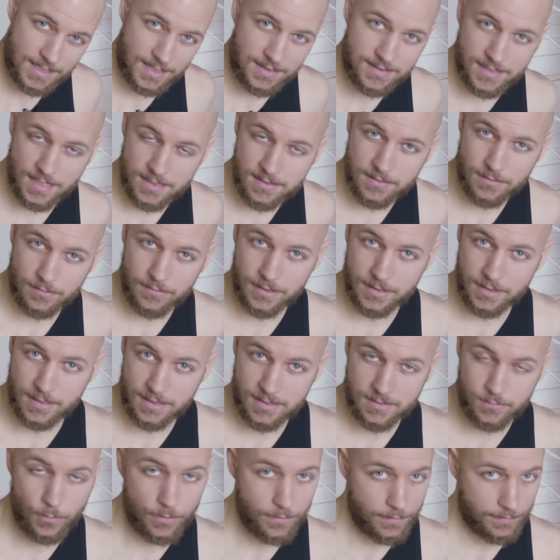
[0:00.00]
accessory
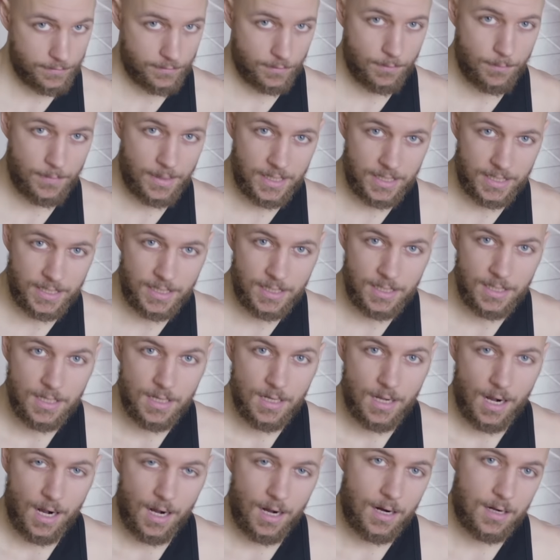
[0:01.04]
that's worth your money
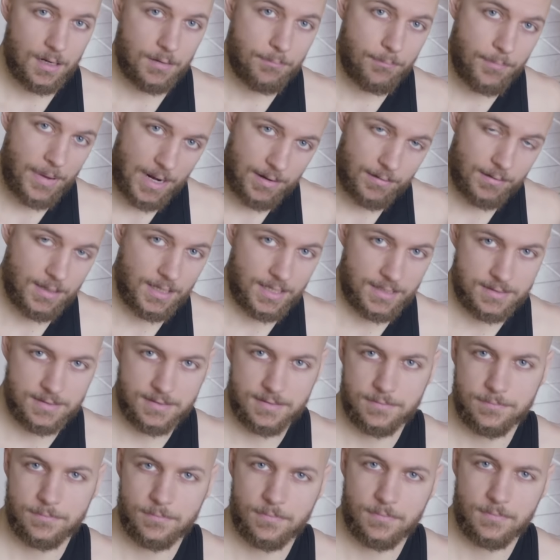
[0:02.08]
are
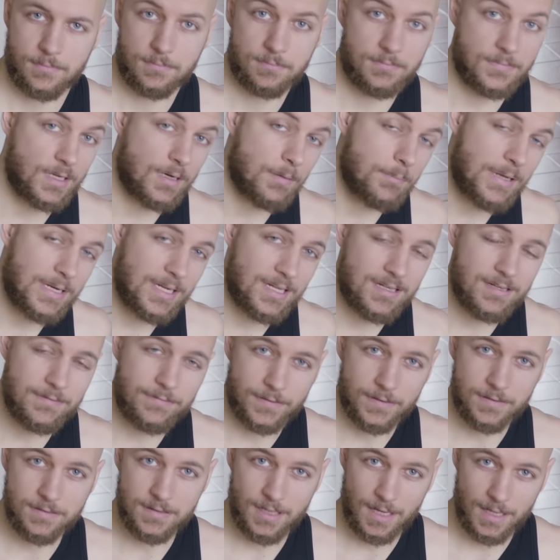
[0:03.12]
parallettes. There are many
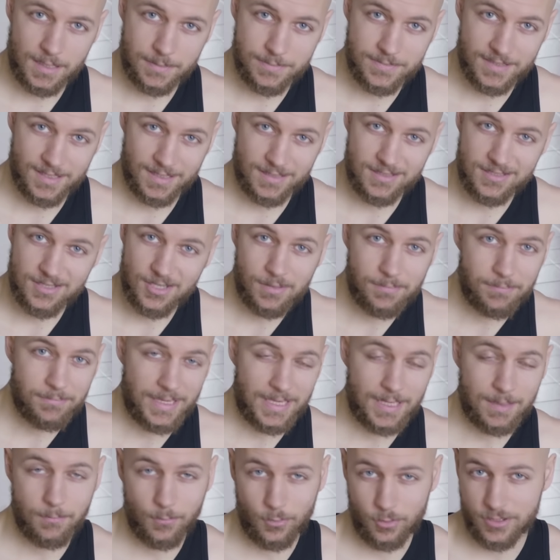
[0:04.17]
different types and some
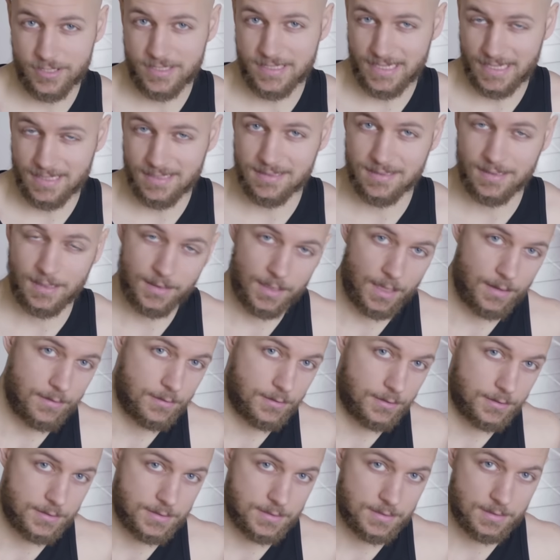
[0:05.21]
make more sense than
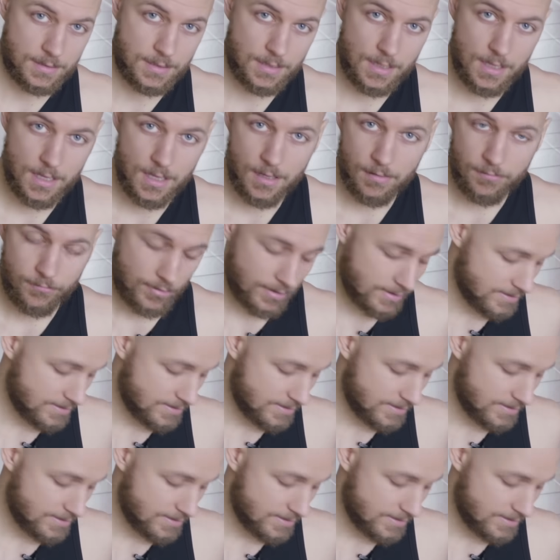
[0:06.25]
others. For